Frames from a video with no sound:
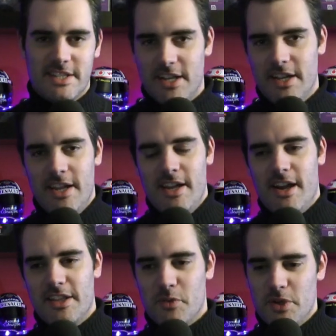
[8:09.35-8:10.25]
And I
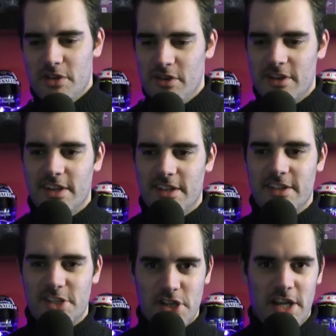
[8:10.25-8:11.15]
think when you look
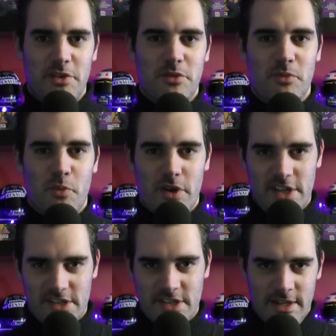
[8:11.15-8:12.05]
at the channel and what
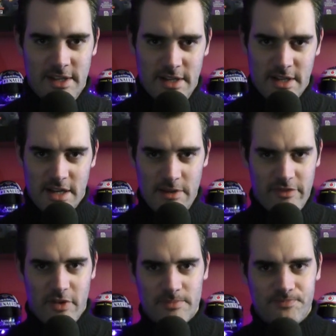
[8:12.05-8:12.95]
it's come
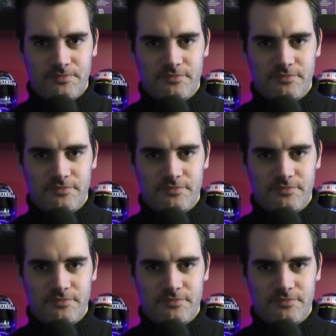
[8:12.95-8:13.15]
from,